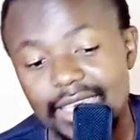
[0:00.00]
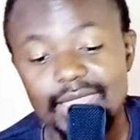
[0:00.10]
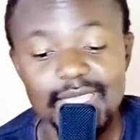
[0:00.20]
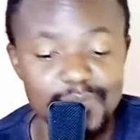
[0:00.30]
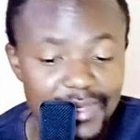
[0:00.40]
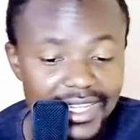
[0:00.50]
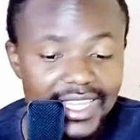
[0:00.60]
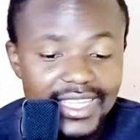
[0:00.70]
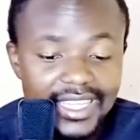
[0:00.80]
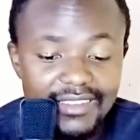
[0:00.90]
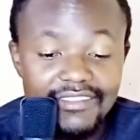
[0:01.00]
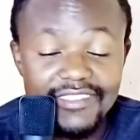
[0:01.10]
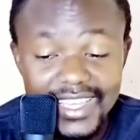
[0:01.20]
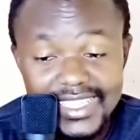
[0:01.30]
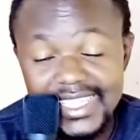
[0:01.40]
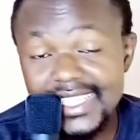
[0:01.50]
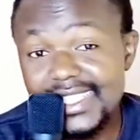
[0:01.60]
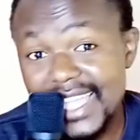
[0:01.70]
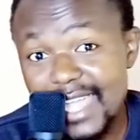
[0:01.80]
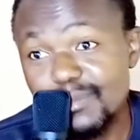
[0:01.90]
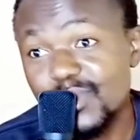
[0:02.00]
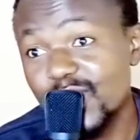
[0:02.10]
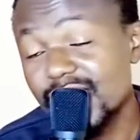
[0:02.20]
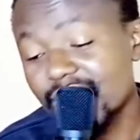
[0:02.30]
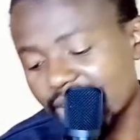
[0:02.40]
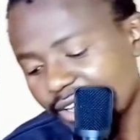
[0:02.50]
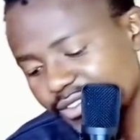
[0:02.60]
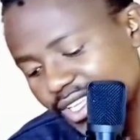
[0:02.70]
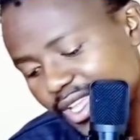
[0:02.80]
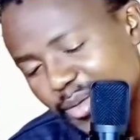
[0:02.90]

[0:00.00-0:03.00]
This man can invest his time to his craft.